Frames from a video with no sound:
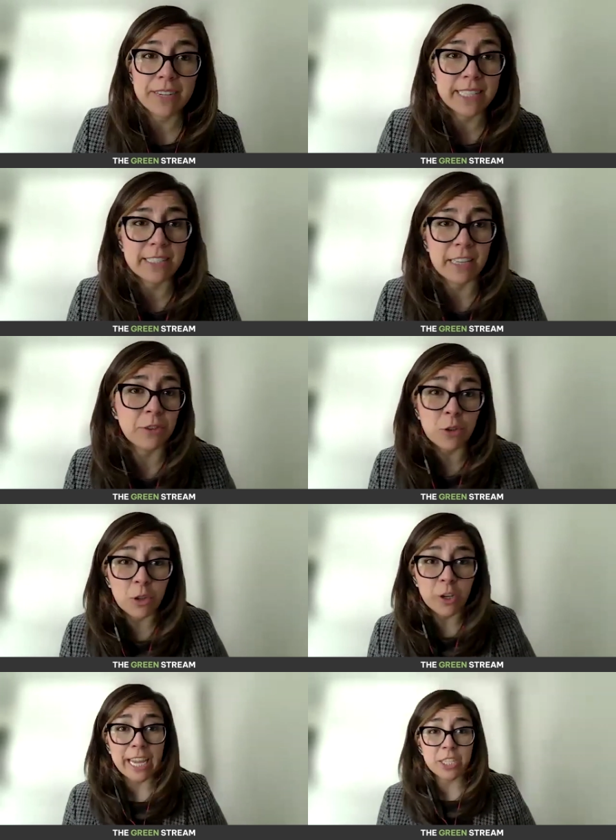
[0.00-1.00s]
as a central
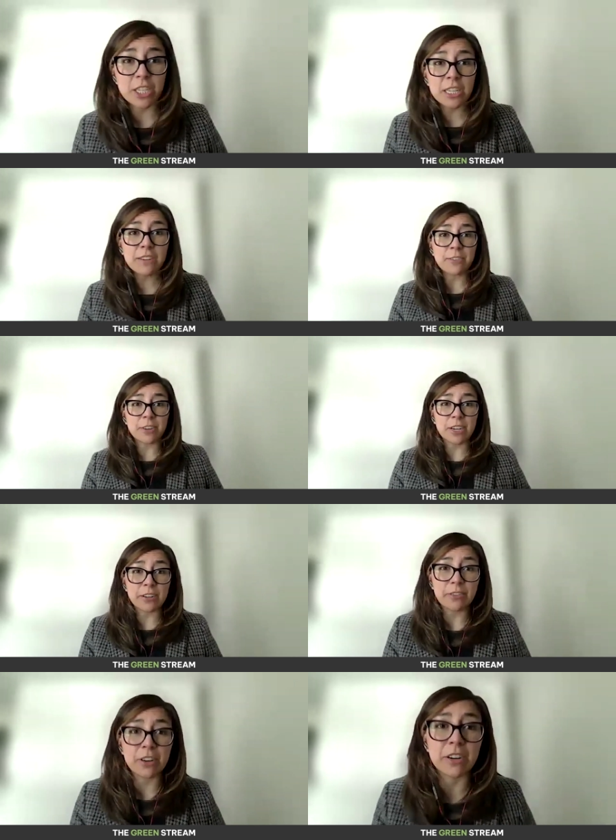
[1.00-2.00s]
location
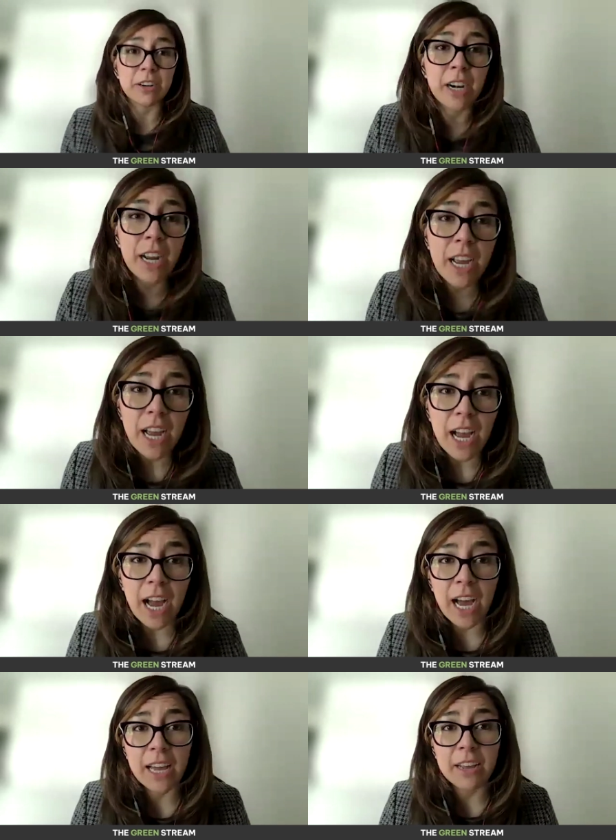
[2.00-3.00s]
for, for
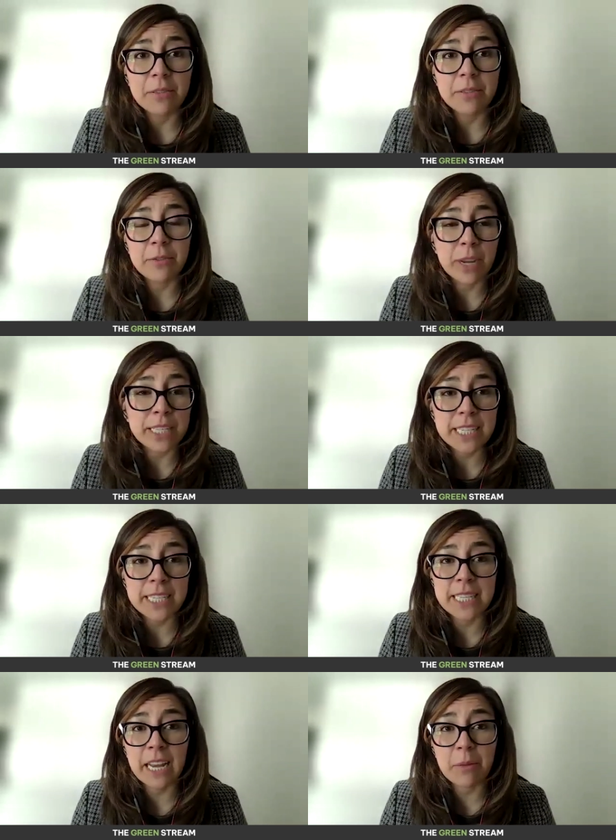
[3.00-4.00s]
uh,
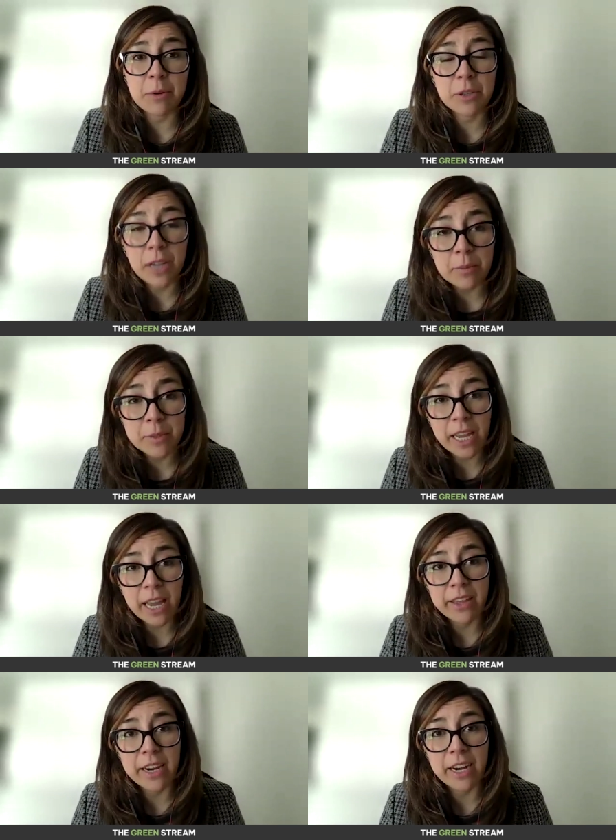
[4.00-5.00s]
residents and neighbors to come
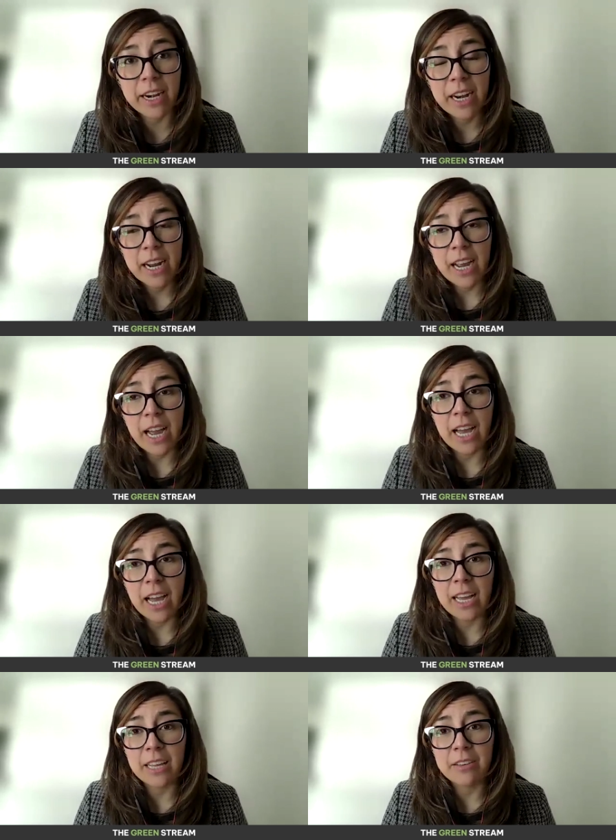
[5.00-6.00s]
together
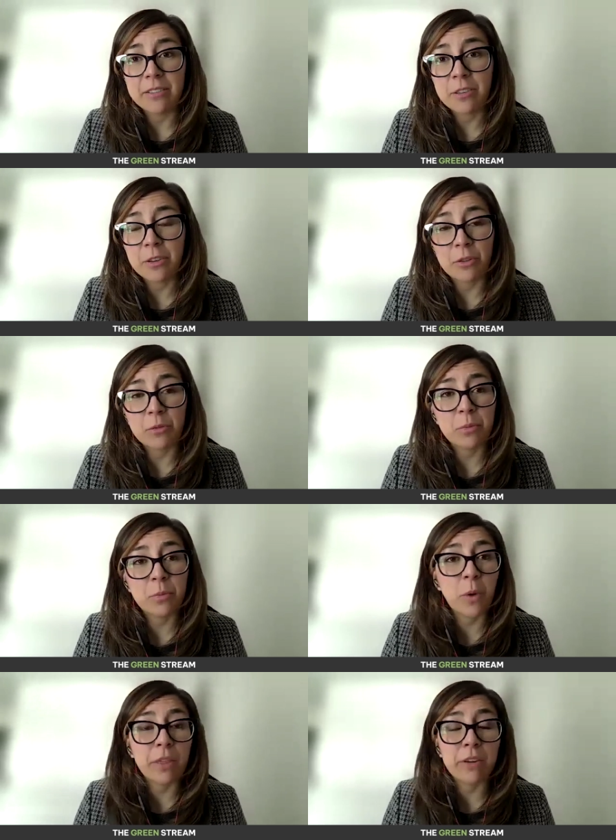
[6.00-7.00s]
uh, you know,
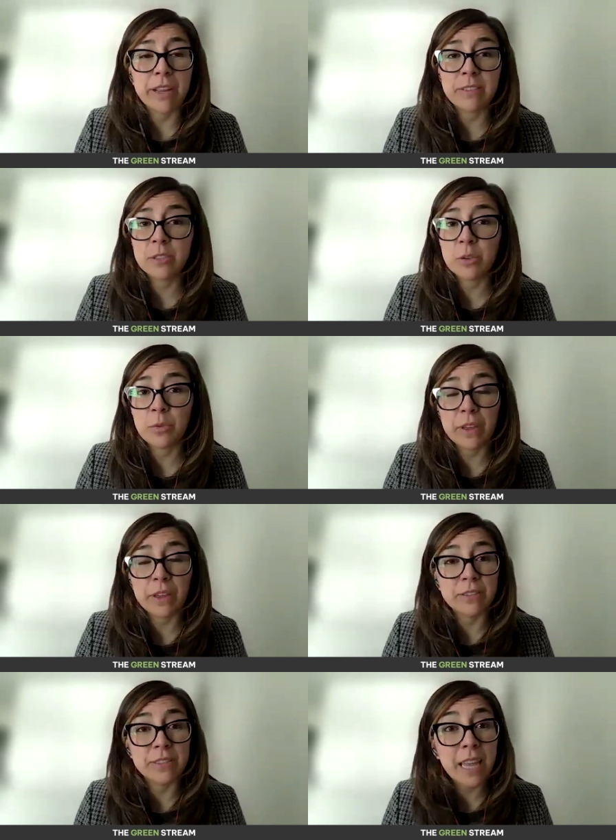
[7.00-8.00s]
whether it's to
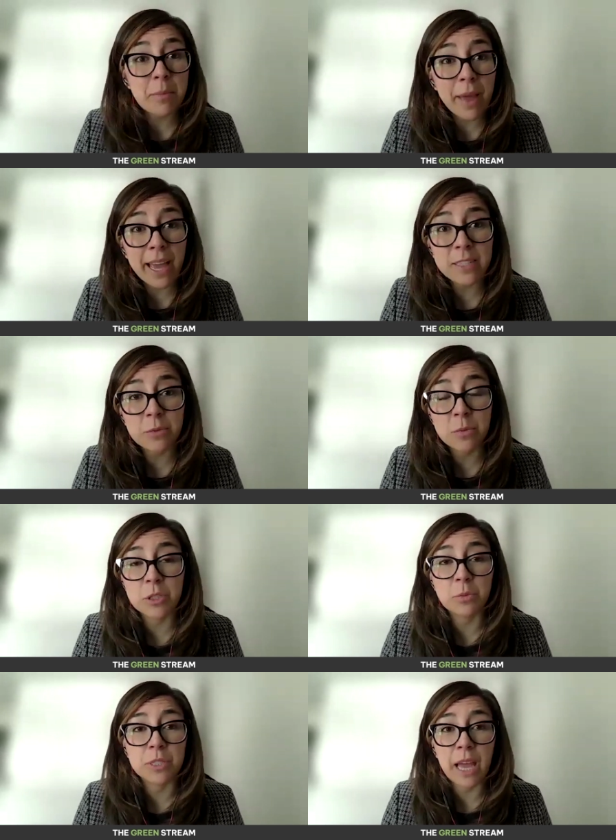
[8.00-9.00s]
fill sandbags,
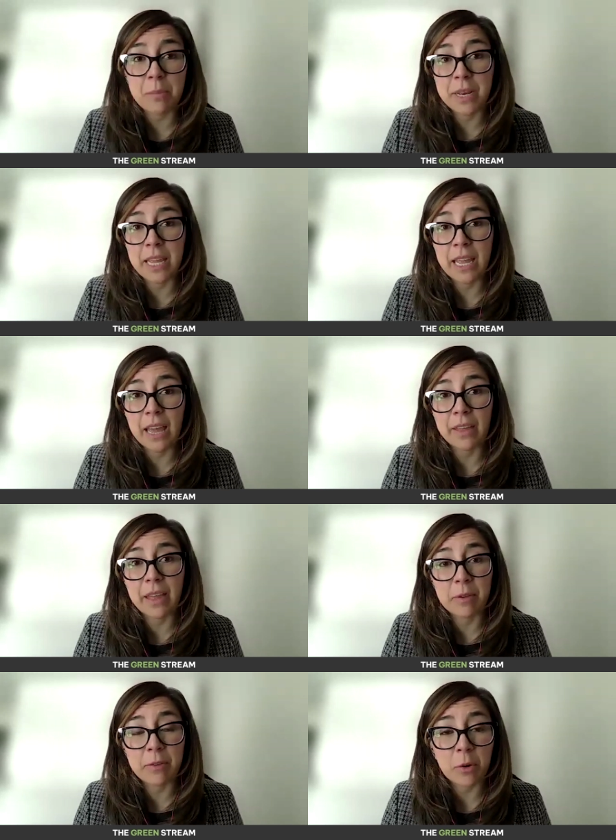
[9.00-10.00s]
which was happening at
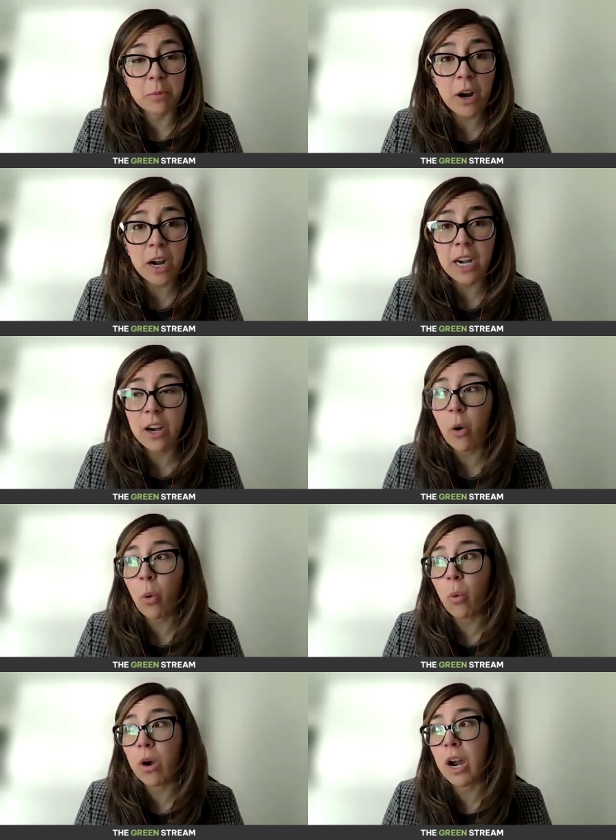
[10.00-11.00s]
84 Park,
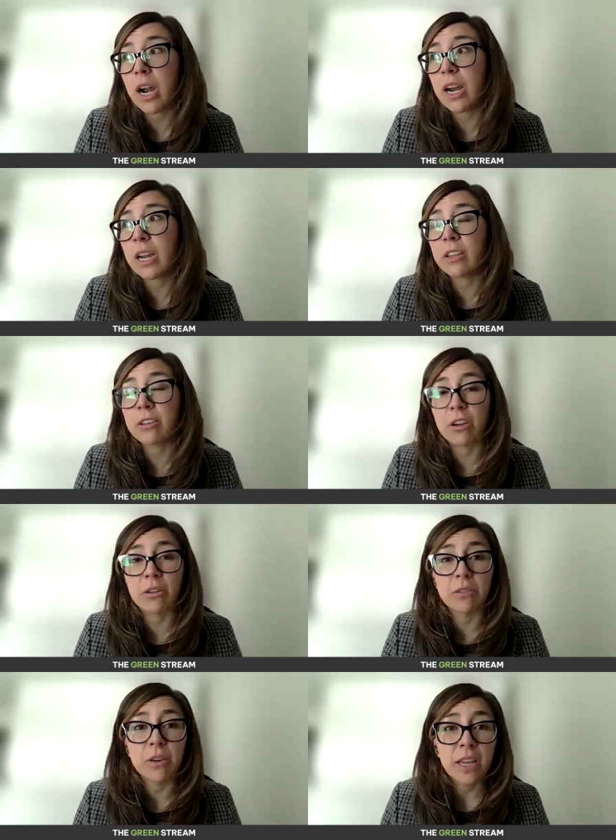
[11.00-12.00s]
or, you
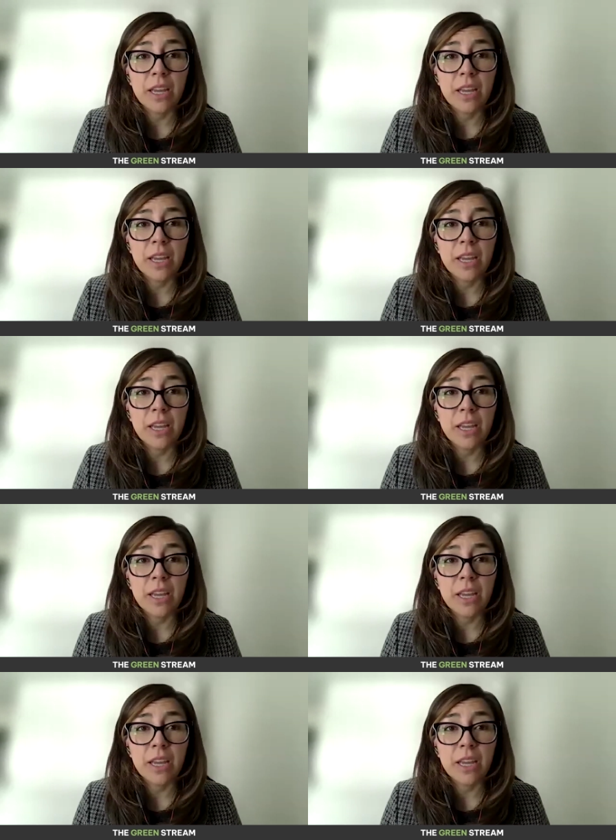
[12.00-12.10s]
know,